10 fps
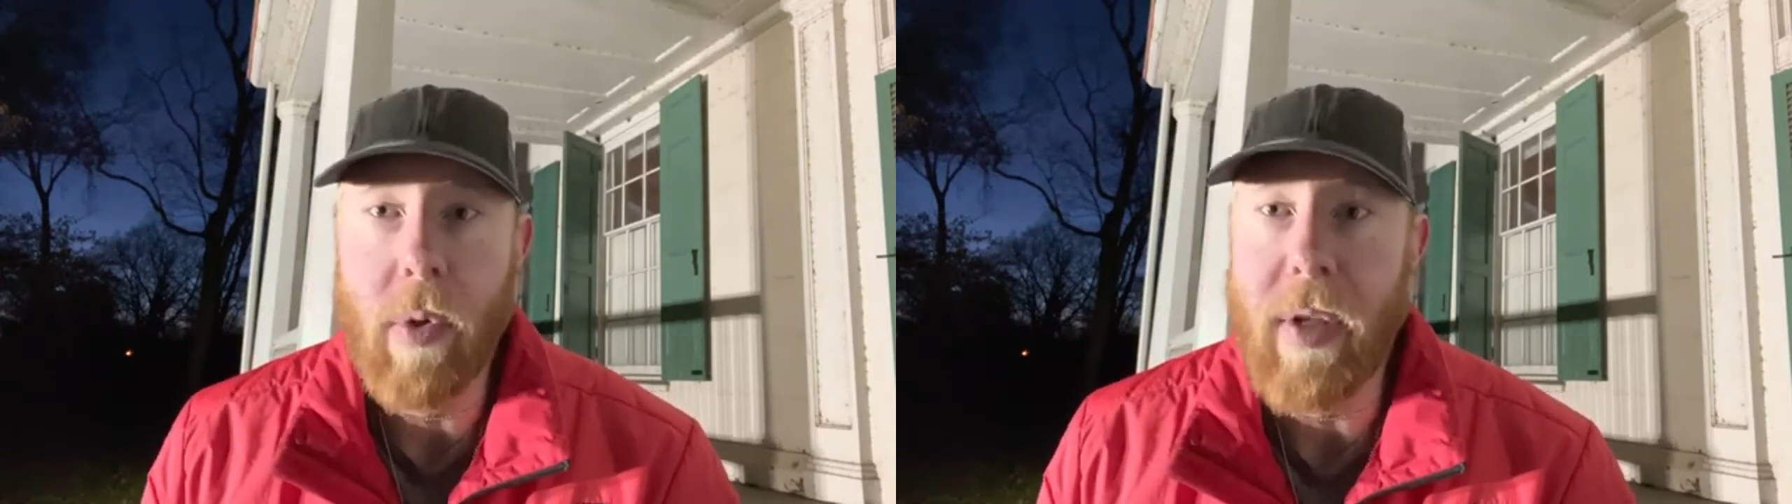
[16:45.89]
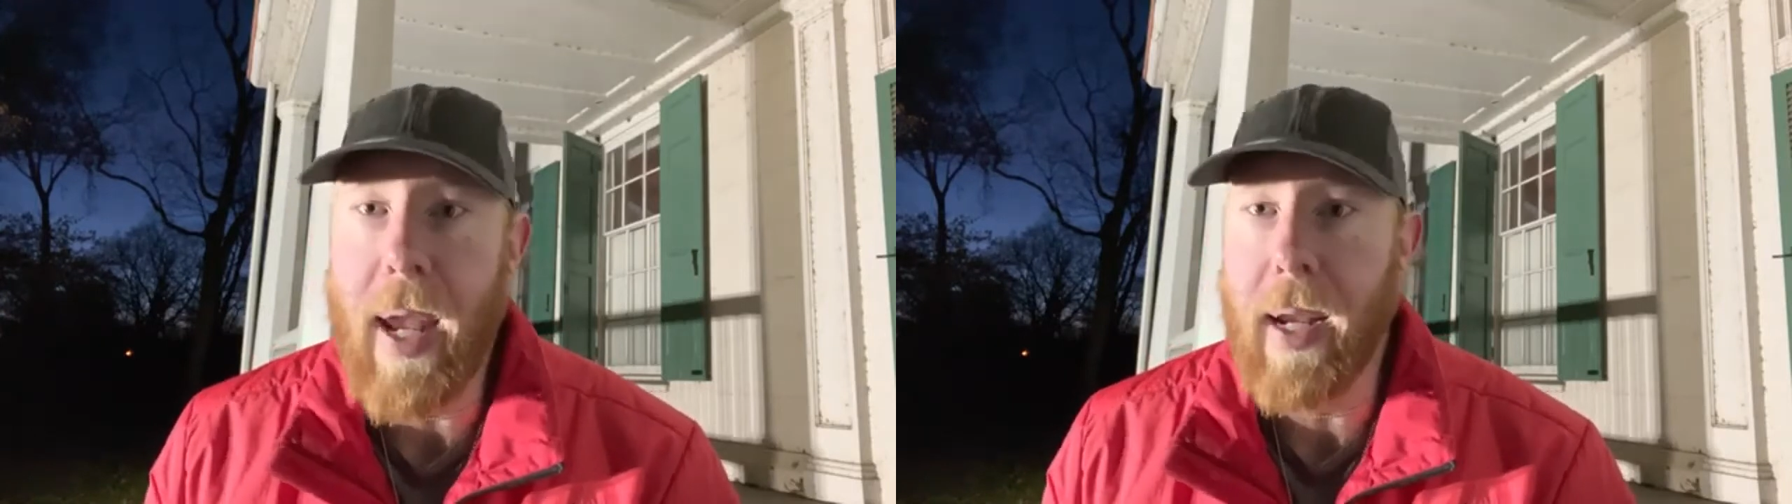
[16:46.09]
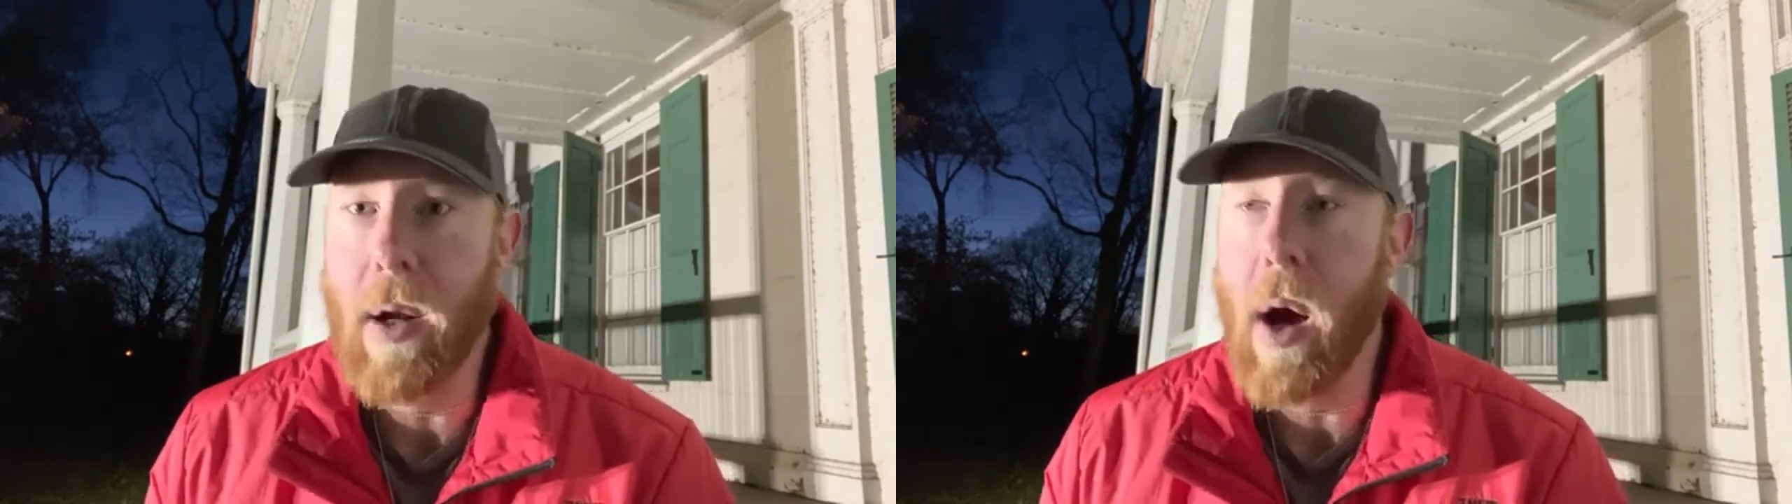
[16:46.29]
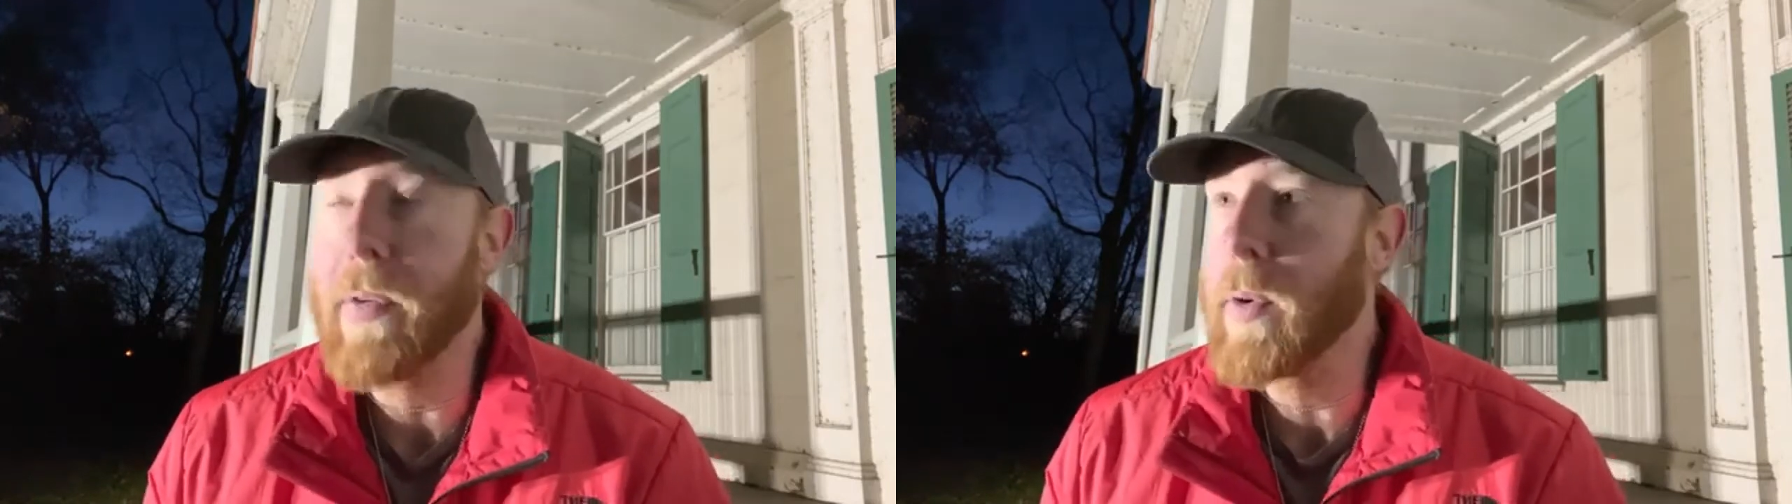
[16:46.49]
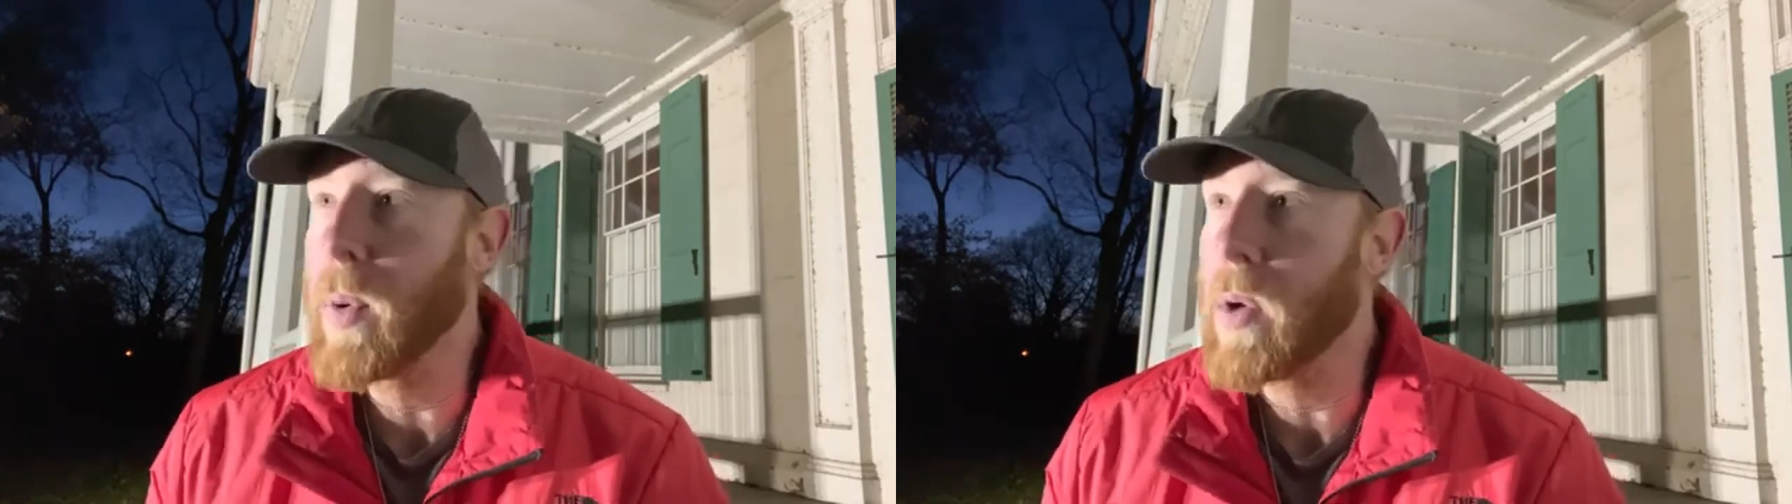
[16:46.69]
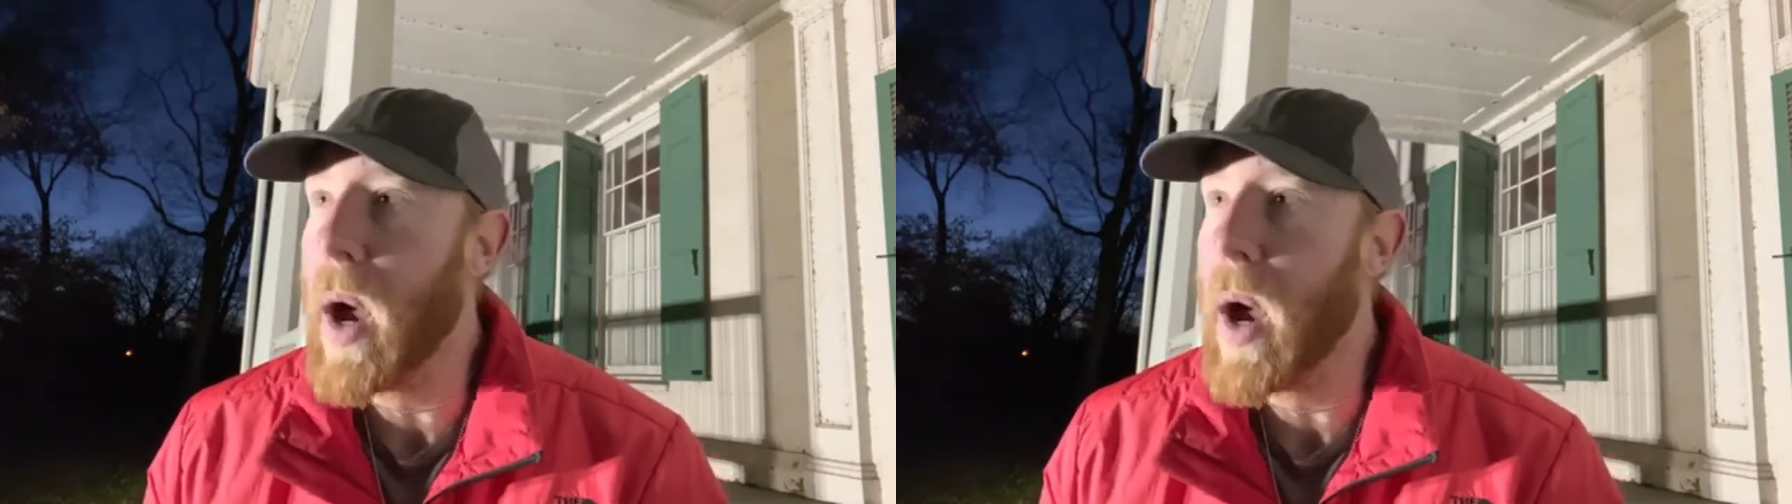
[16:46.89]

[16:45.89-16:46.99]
we're taking off and we're